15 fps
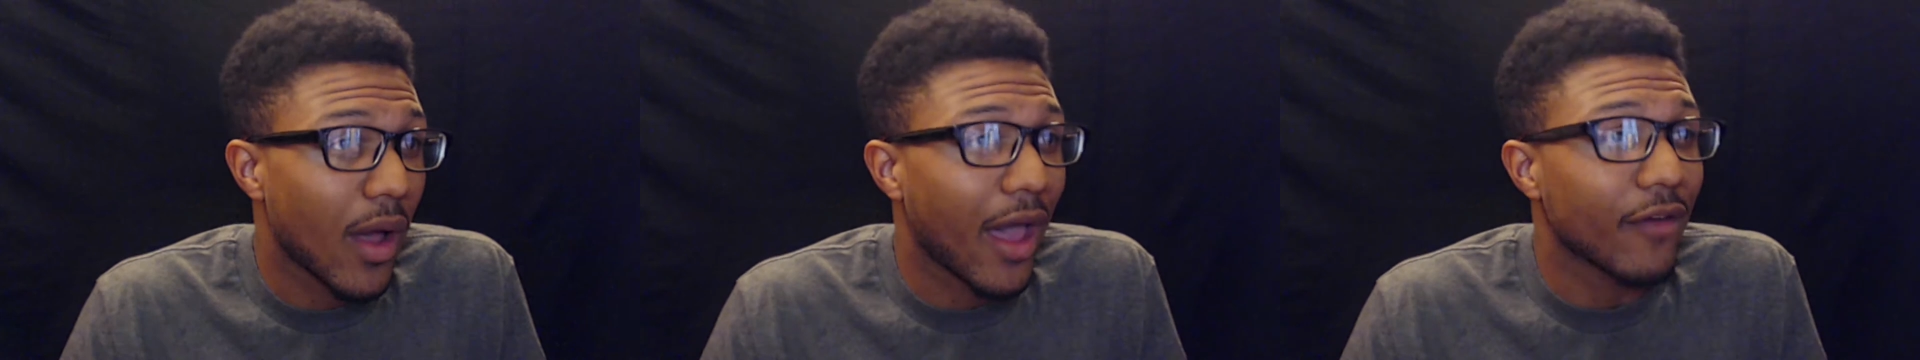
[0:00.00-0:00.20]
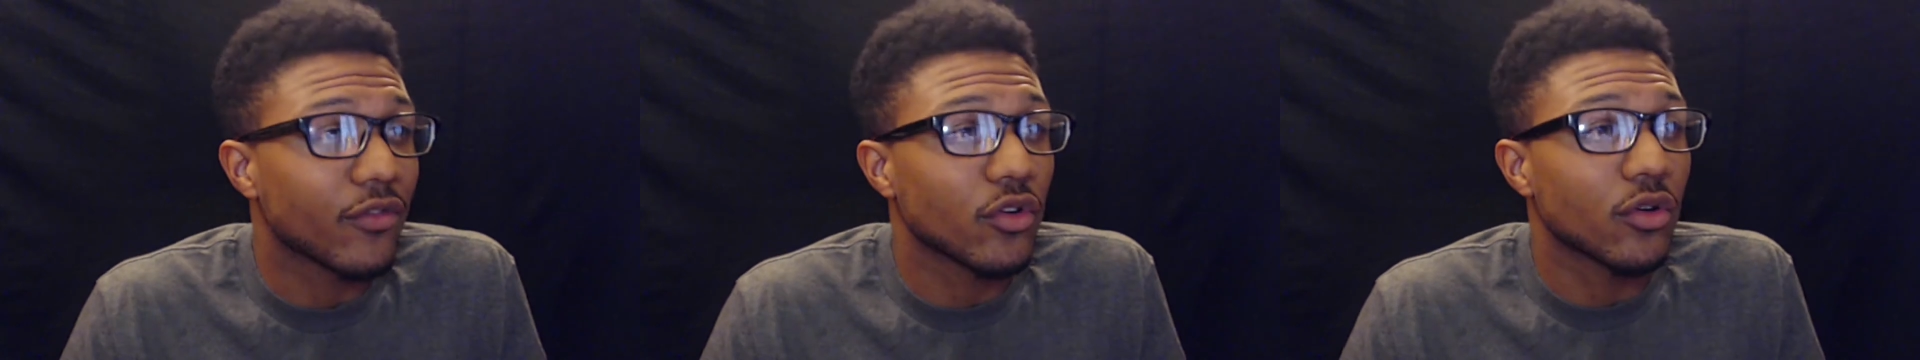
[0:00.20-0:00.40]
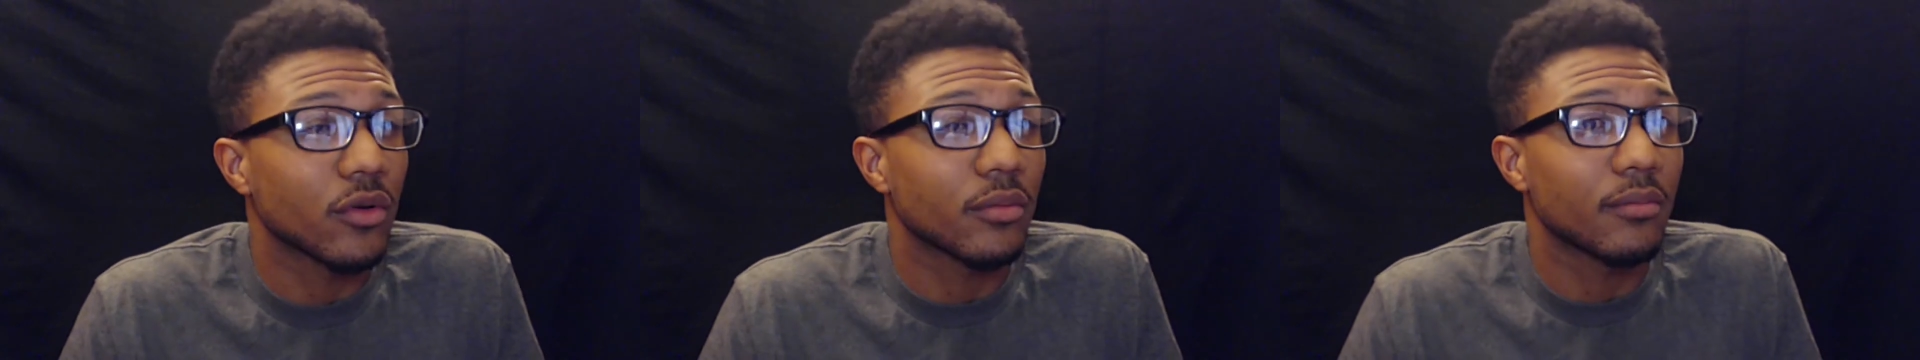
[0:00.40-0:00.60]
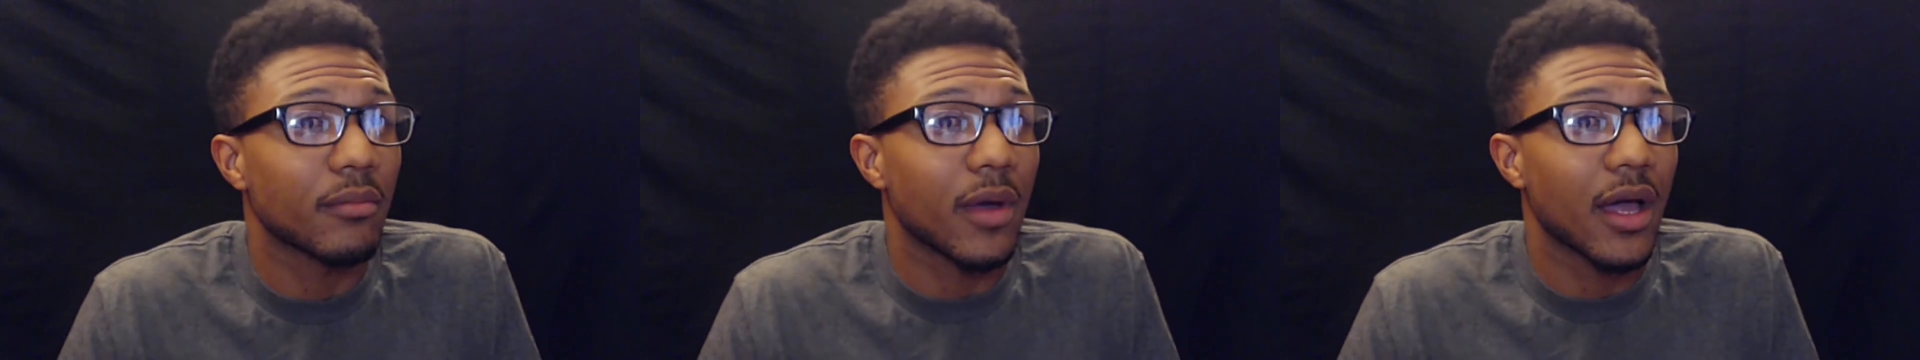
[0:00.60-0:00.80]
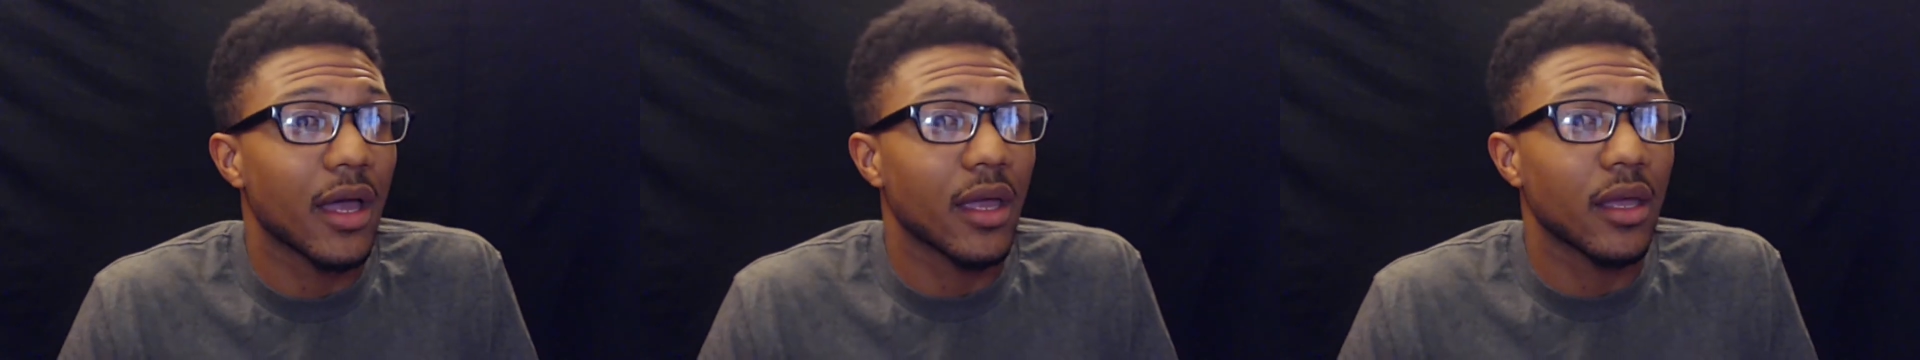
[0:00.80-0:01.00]
after
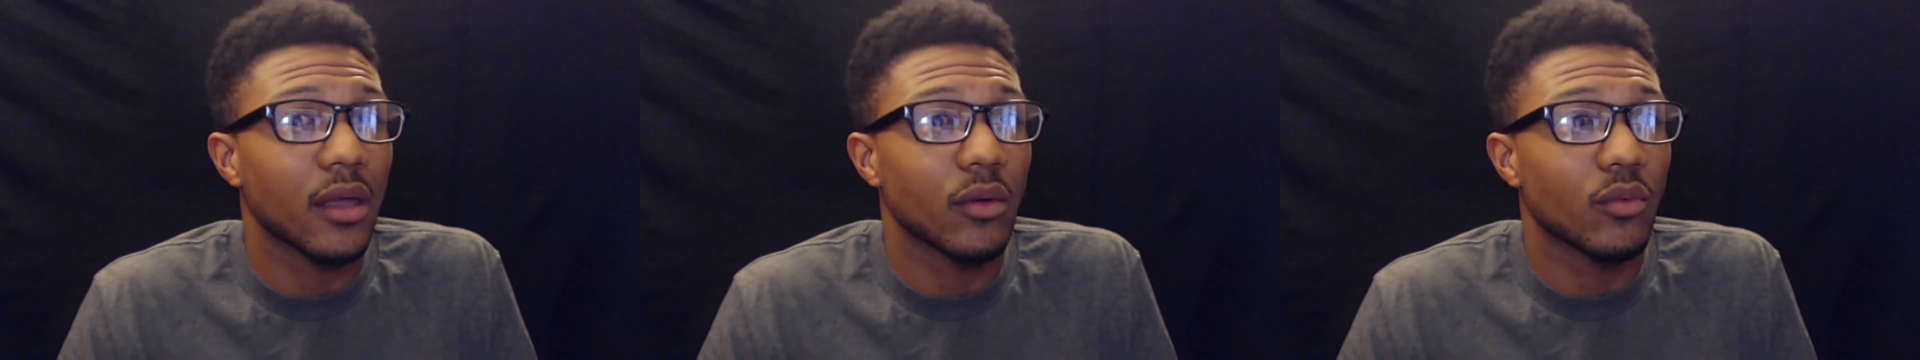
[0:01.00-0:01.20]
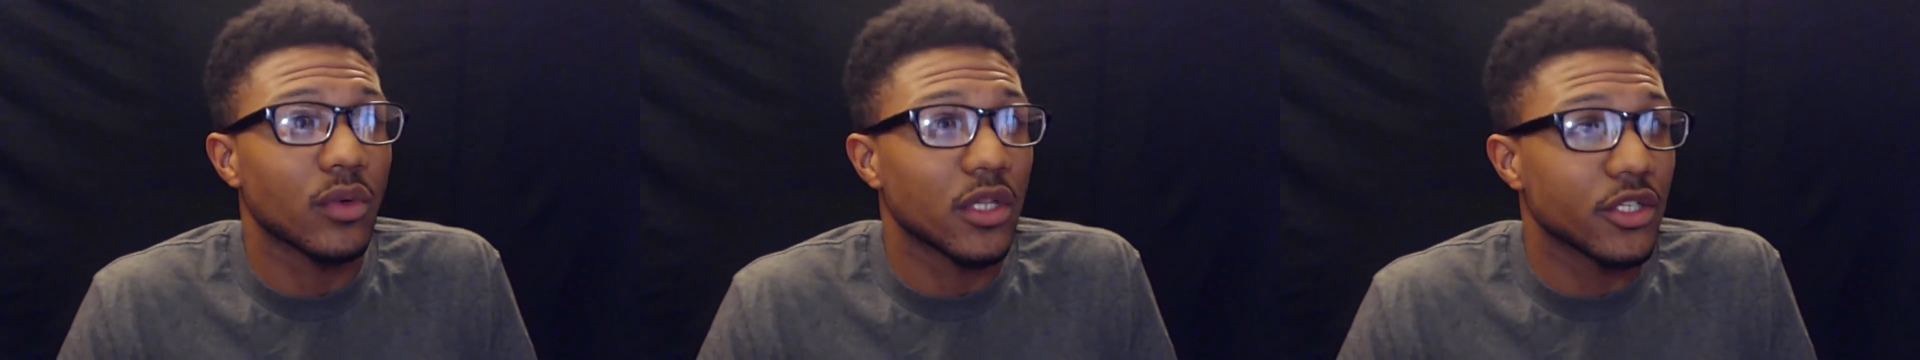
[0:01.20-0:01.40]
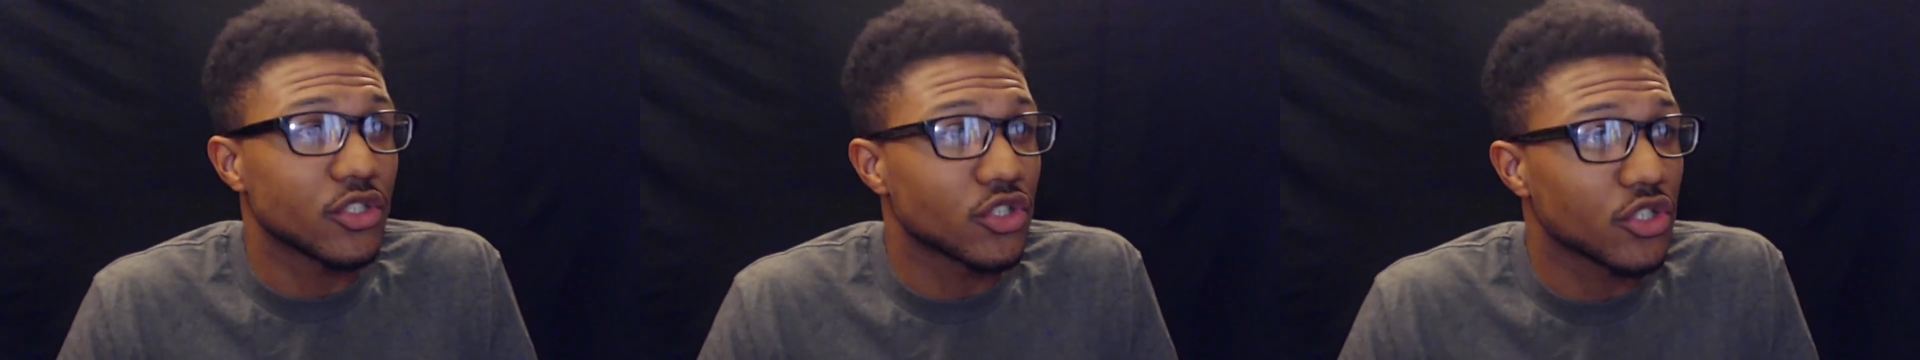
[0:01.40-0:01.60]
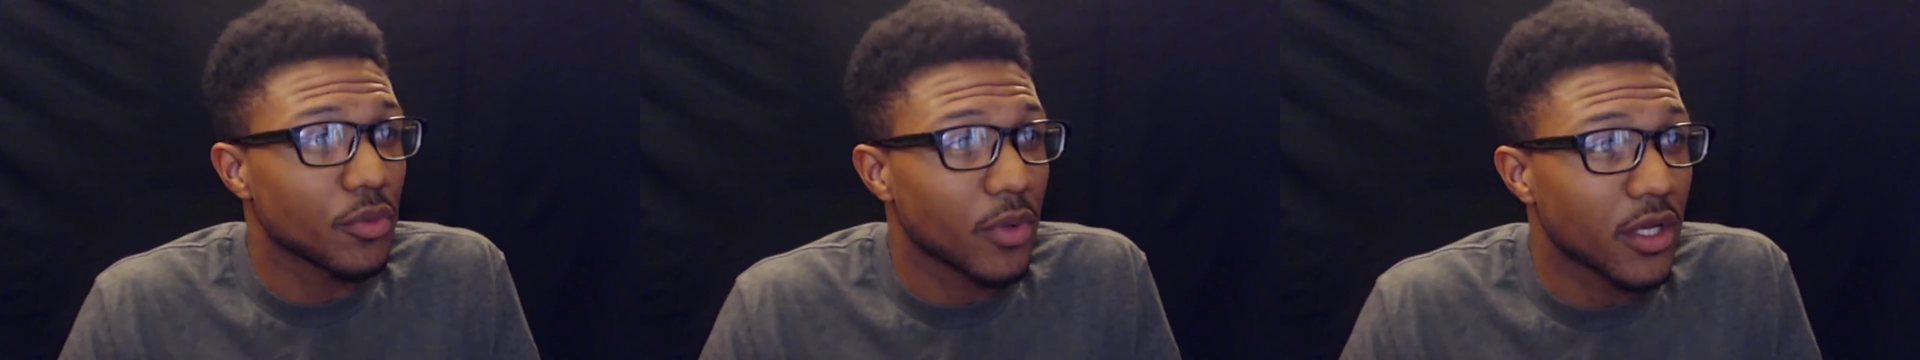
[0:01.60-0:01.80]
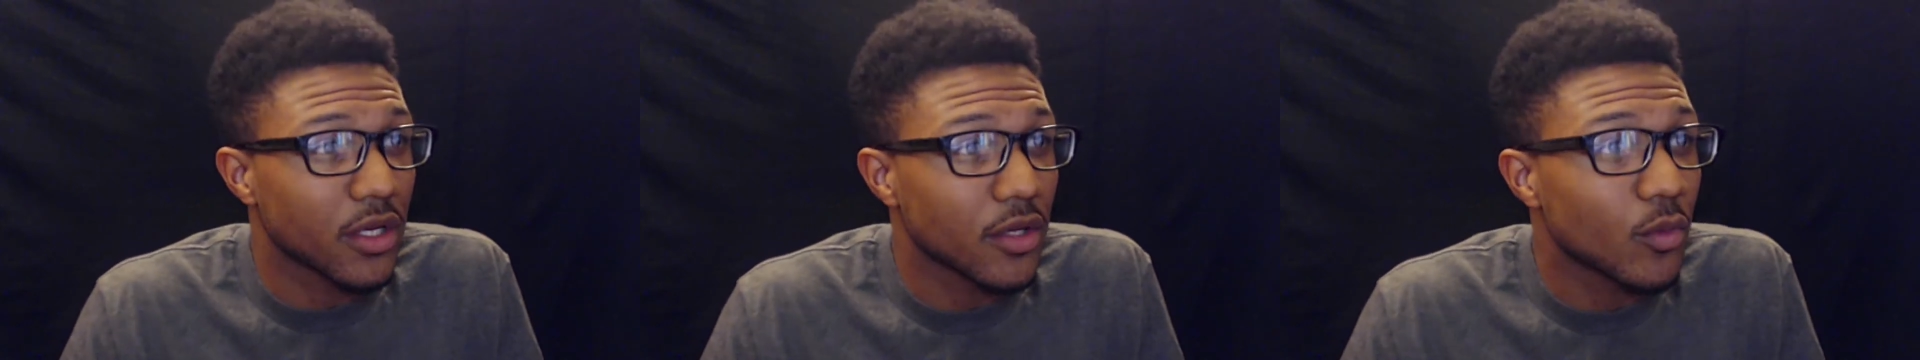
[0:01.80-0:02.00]
my relationship
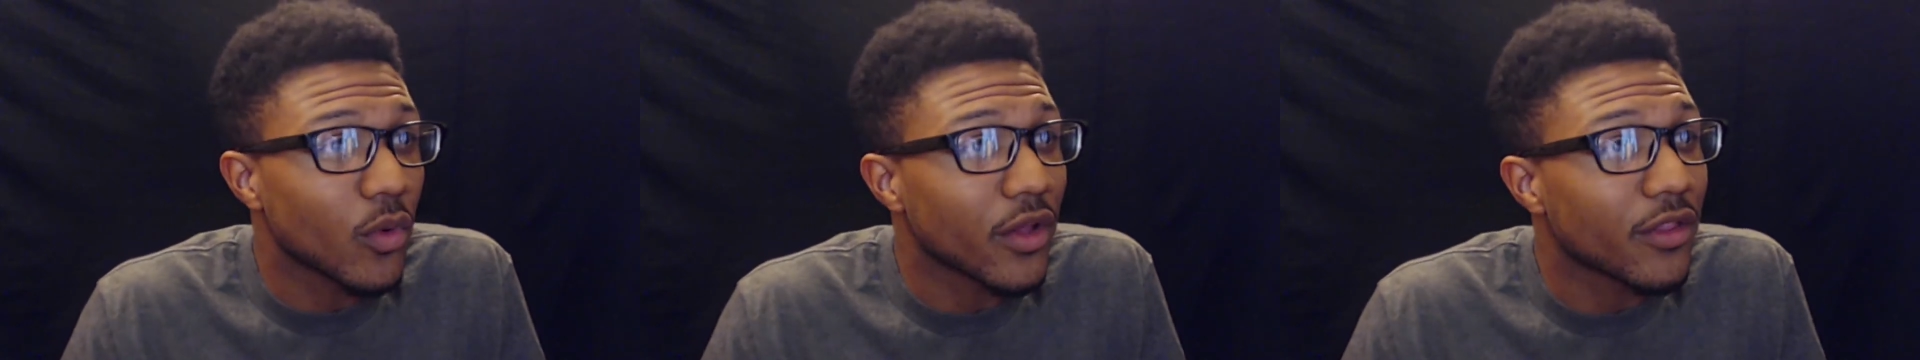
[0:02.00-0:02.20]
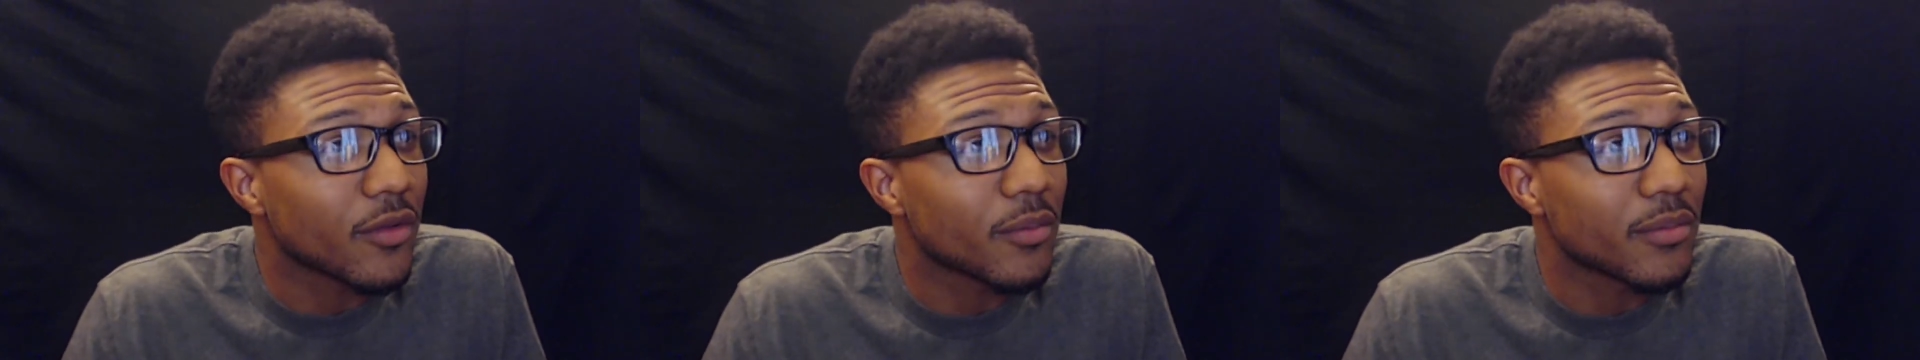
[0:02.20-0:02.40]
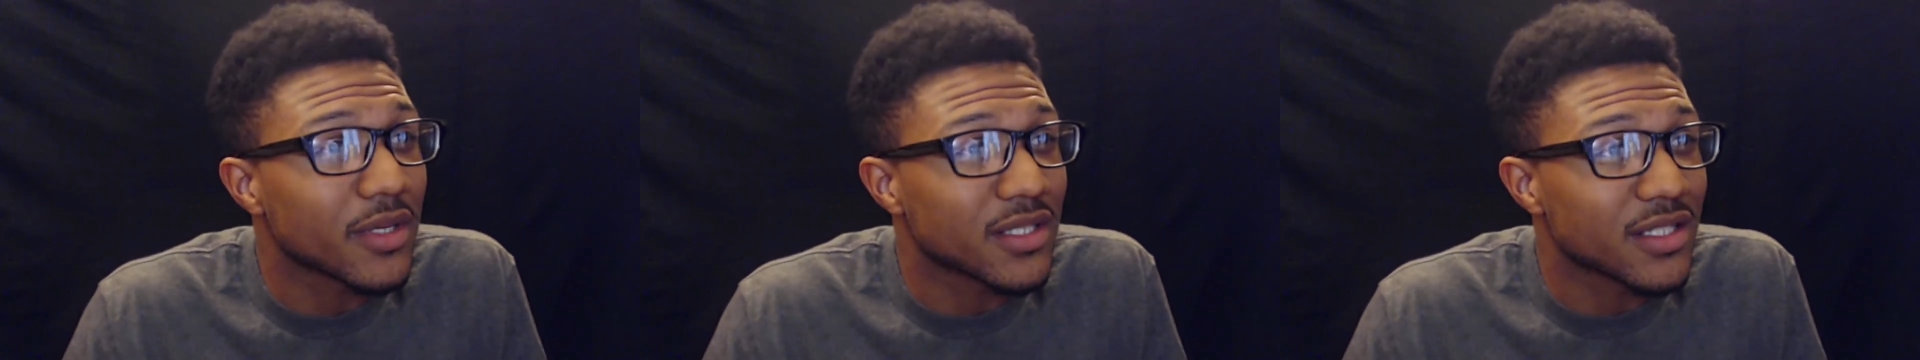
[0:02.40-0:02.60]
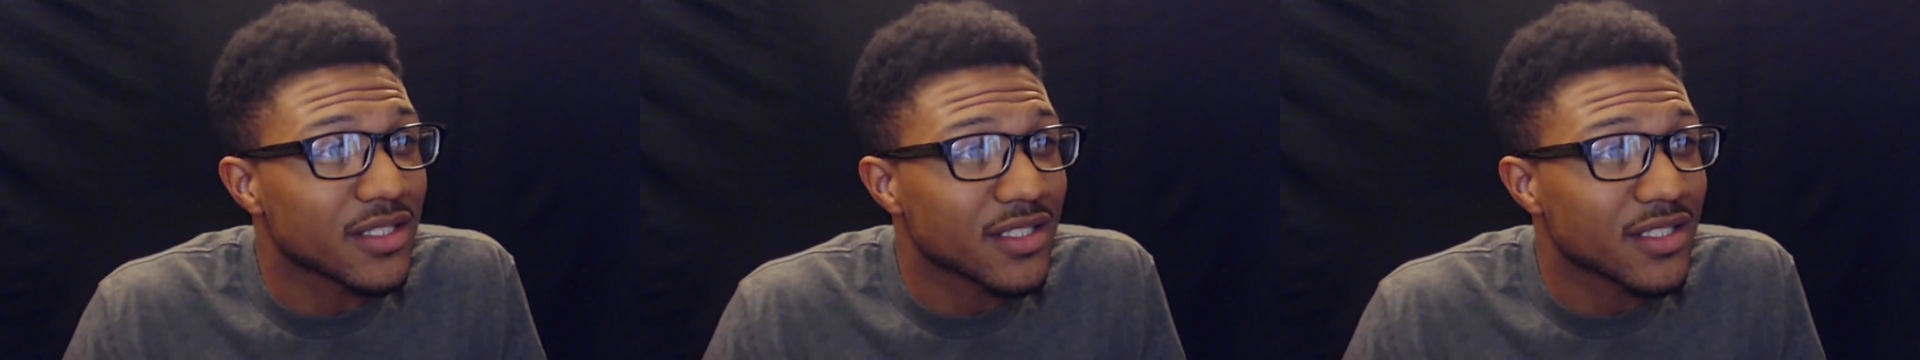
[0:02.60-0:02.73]
ended with Mrs.